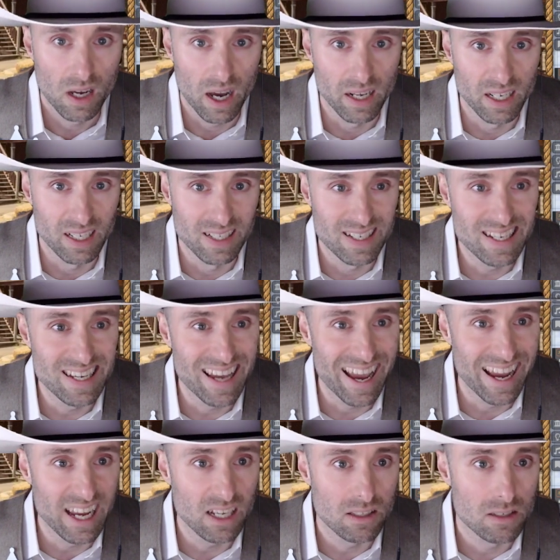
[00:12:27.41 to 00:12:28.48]
I need a
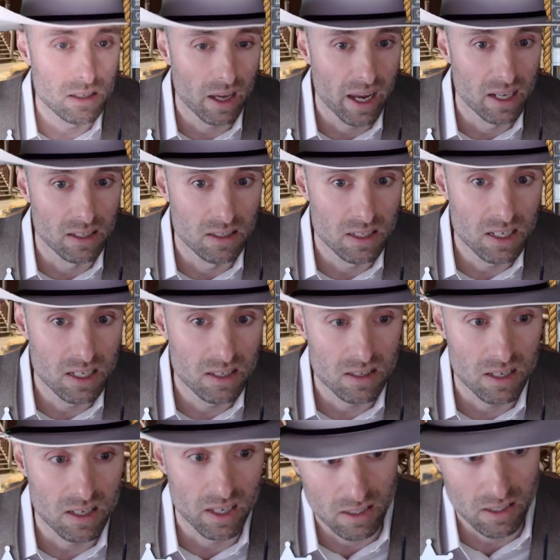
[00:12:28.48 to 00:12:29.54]
D8 and a
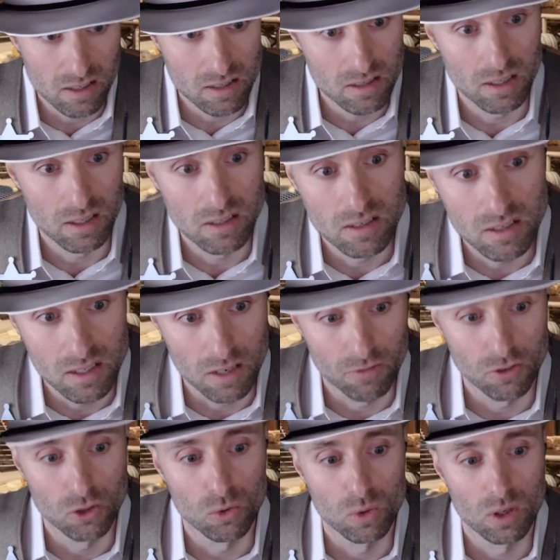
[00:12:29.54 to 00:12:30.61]
D6. See
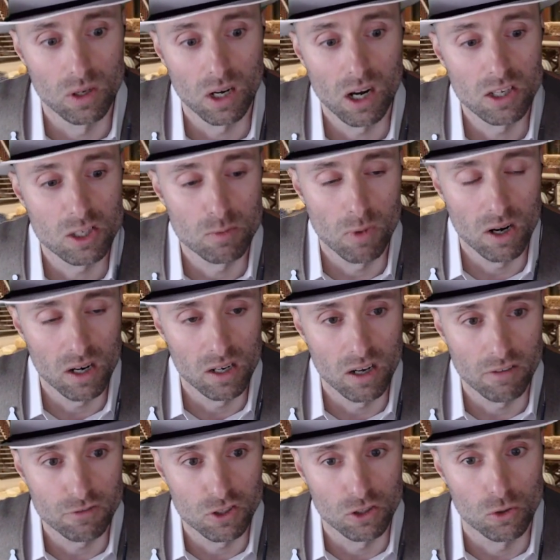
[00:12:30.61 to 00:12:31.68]
if you were smart
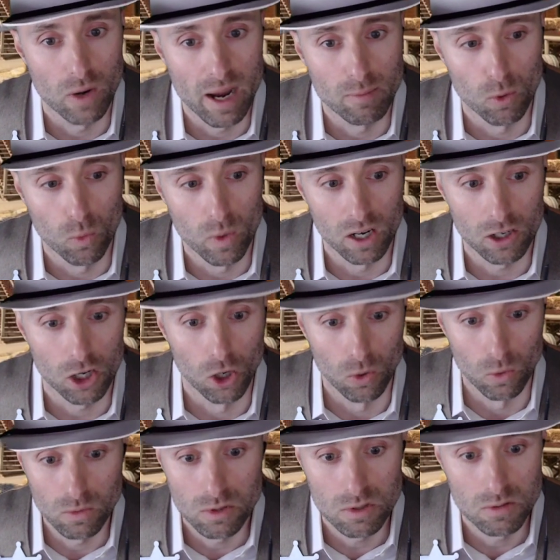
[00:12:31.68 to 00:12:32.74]
enough to grab a winter
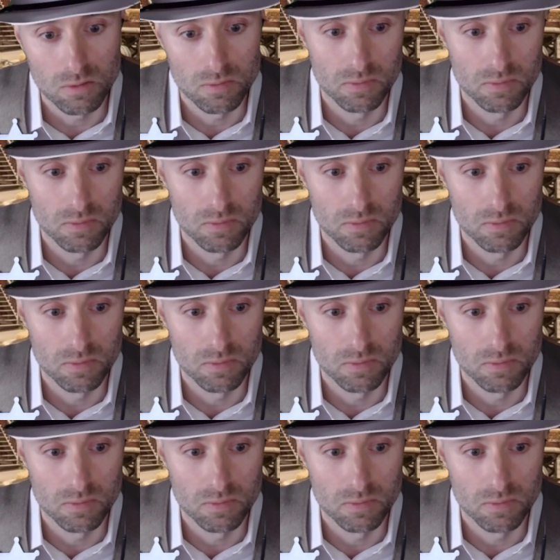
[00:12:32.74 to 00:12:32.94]
coat.